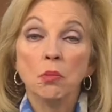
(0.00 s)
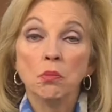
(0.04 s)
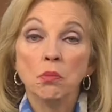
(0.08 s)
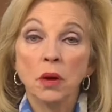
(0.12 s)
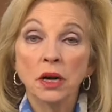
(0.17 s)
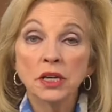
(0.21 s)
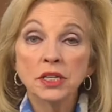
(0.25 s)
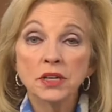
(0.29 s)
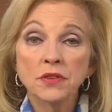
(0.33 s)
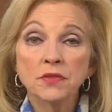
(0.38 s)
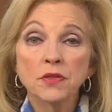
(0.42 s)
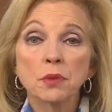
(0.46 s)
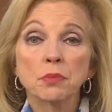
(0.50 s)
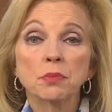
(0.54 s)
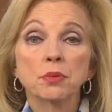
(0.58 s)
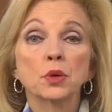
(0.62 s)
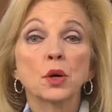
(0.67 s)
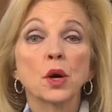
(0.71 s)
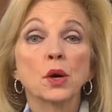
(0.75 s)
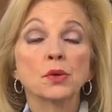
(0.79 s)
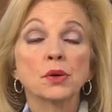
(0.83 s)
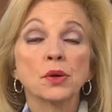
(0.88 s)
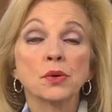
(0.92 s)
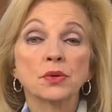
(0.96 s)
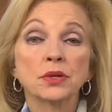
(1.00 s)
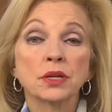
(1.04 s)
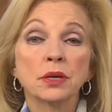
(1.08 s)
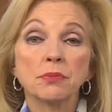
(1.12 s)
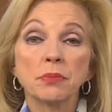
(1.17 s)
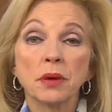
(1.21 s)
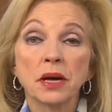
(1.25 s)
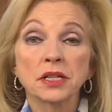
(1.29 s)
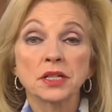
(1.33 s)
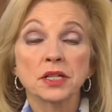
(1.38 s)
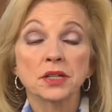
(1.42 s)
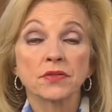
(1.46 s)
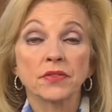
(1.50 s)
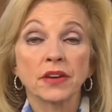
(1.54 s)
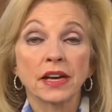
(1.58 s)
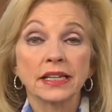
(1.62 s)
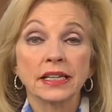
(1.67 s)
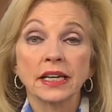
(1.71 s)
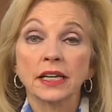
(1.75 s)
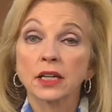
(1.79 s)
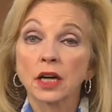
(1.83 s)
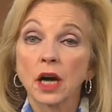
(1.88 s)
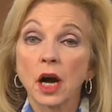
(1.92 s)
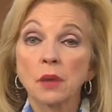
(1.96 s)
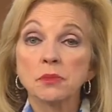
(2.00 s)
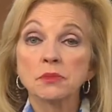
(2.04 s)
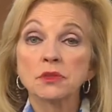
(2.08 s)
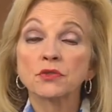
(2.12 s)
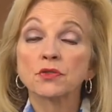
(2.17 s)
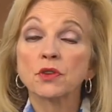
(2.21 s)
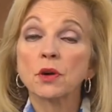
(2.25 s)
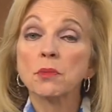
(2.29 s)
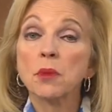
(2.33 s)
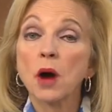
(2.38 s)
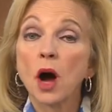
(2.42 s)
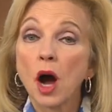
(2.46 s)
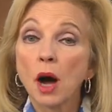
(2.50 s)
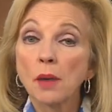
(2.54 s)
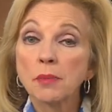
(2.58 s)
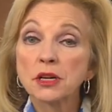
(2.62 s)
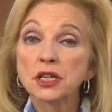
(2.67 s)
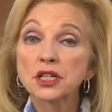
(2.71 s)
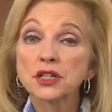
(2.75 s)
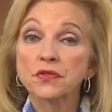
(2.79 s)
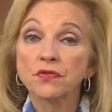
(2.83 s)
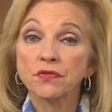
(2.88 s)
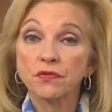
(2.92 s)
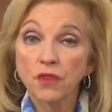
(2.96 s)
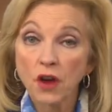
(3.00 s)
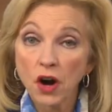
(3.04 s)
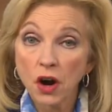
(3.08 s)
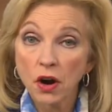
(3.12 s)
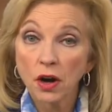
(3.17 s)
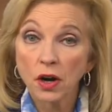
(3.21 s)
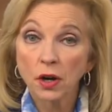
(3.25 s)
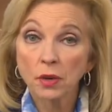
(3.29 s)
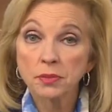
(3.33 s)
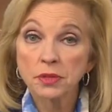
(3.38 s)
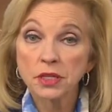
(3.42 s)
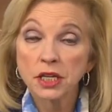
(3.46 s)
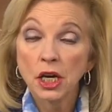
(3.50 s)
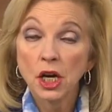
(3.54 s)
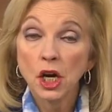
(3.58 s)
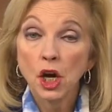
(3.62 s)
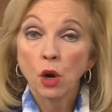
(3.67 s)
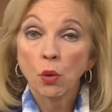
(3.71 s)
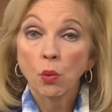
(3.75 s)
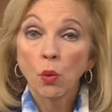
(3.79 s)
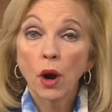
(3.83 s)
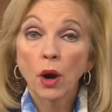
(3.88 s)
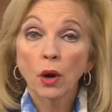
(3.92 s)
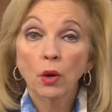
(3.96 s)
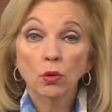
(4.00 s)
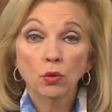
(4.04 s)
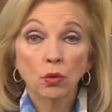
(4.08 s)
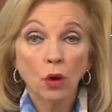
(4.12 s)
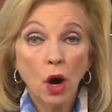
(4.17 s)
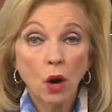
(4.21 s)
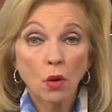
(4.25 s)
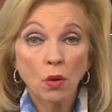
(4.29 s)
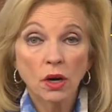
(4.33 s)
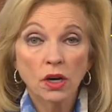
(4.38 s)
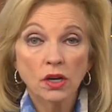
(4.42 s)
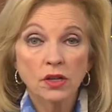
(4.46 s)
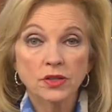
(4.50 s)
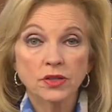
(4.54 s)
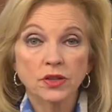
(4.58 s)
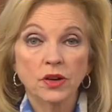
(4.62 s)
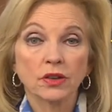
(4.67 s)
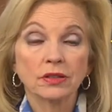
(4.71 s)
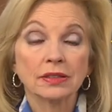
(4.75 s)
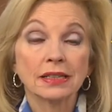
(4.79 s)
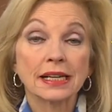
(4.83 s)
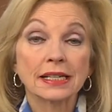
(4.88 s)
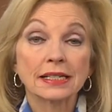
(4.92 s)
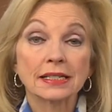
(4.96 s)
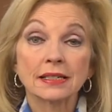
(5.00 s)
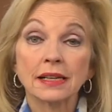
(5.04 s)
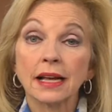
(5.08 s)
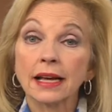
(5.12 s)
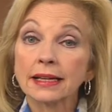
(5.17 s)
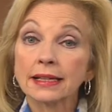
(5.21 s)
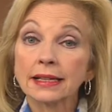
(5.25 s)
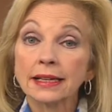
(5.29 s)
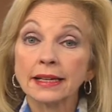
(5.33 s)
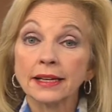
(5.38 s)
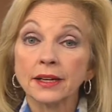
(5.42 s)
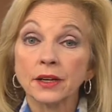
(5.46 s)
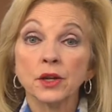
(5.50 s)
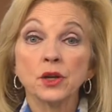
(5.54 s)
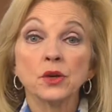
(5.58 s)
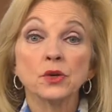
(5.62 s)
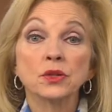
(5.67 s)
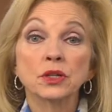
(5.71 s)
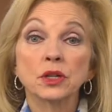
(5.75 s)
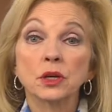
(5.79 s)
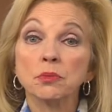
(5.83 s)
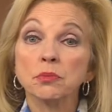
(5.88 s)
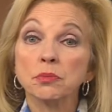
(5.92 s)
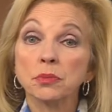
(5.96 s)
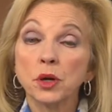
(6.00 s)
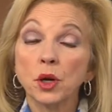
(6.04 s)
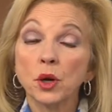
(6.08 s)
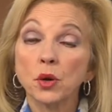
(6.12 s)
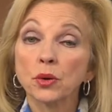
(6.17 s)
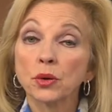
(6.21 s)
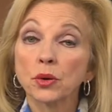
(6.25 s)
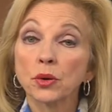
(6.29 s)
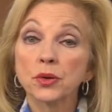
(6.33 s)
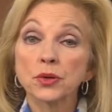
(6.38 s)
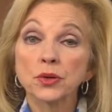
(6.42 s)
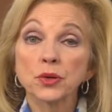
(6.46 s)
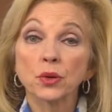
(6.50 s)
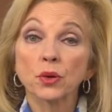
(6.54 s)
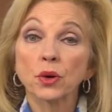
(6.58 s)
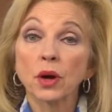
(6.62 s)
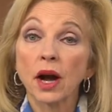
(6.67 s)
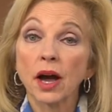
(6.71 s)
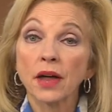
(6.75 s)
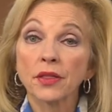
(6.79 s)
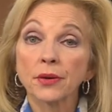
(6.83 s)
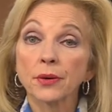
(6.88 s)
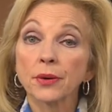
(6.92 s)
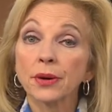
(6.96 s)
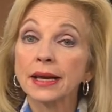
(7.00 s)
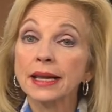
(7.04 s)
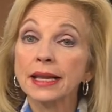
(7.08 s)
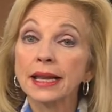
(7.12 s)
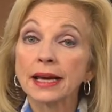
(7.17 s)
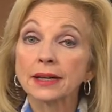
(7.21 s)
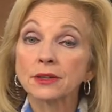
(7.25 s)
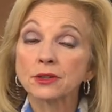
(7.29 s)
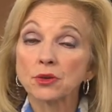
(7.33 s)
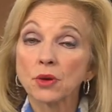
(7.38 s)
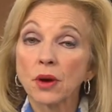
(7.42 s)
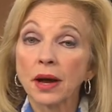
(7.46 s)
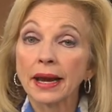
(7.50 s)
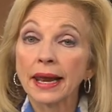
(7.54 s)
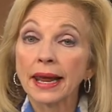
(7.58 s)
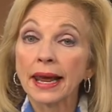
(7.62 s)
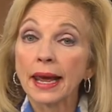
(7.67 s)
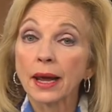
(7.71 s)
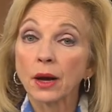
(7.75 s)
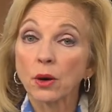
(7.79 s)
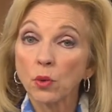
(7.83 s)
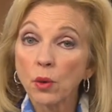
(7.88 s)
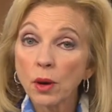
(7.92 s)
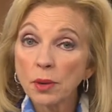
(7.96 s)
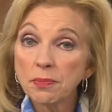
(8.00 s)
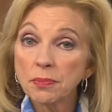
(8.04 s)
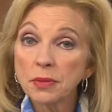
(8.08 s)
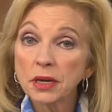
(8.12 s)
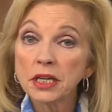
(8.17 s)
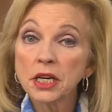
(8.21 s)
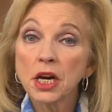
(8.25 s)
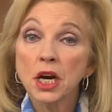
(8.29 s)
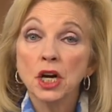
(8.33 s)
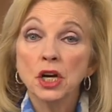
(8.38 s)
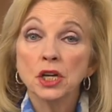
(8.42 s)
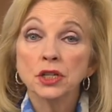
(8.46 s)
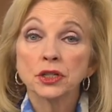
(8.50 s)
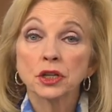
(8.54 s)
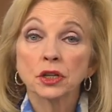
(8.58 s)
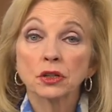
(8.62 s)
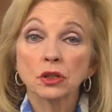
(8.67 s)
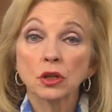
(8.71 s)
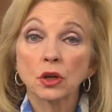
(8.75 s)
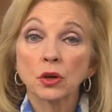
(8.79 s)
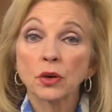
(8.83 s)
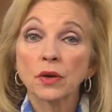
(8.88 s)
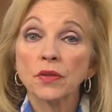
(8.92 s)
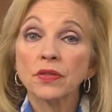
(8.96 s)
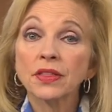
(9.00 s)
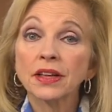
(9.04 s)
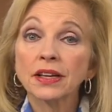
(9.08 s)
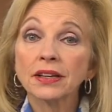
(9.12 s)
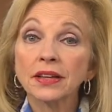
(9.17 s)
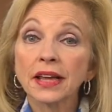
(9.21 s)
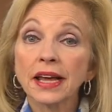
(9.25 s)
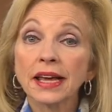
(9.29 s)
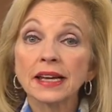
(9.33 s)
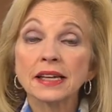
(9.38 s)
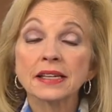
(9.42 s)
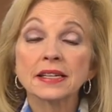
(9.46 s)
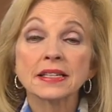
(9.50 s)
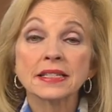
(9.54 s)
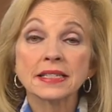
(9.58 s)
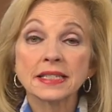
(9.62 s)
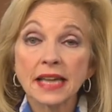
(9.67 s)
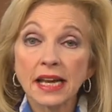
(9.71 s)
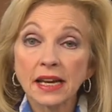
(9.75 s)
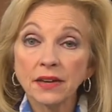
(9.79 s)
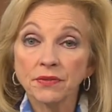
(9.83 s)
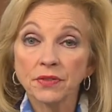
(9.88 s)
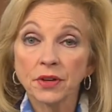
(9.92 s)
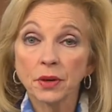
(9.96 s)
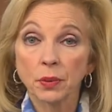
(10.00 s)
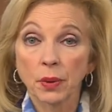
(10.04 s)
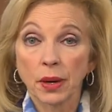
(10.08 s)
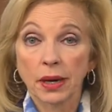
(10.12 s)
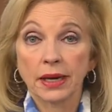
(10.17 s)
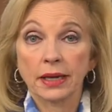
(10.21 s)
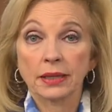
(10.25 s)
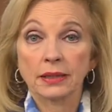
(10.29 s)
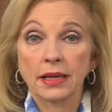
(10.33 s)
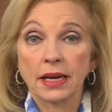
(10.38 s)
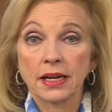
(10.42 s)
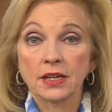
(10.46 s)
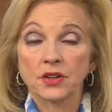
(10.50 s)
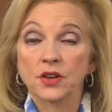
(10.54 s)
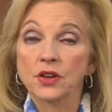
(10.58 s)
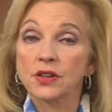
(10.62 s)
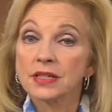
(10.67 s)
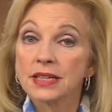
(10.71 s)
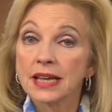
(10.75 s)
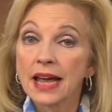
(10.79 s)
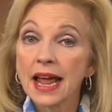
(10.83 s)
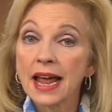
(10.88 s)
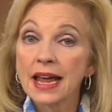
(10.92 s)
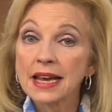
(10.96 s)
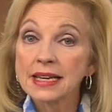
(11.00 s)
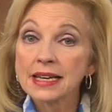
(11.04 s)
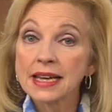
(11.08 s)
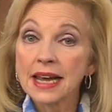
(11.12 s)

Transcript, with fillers: Much of the produce in Pennsylvania comes from Amish farms where growers are less likely to use computers or other electronic equipment to learn the latest safety regulations and